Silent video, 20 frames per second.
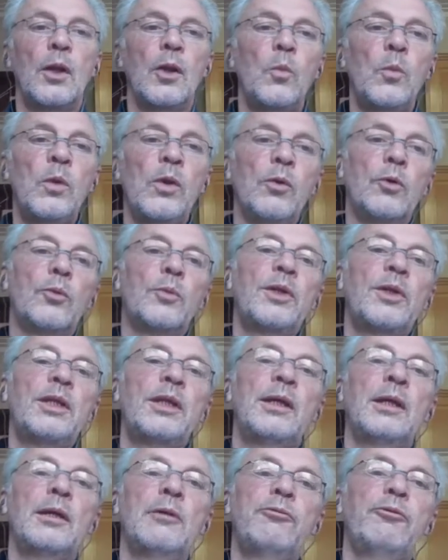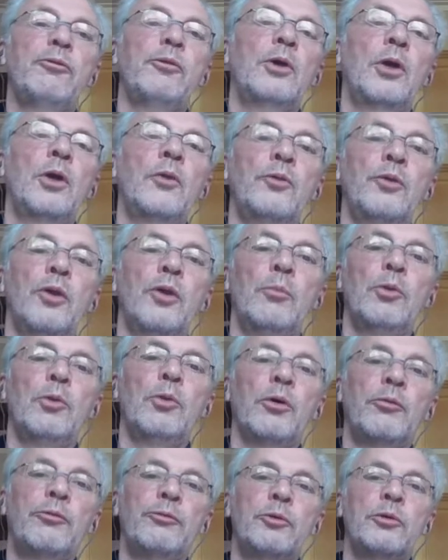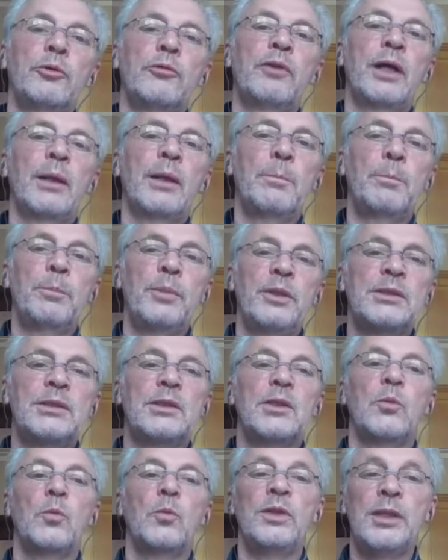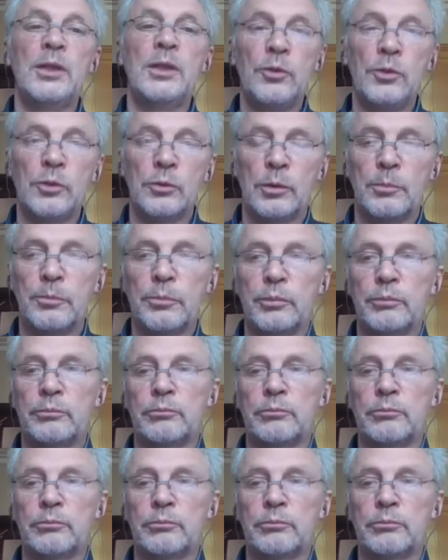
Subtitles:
We already have a number of fruit fly pests within Europe.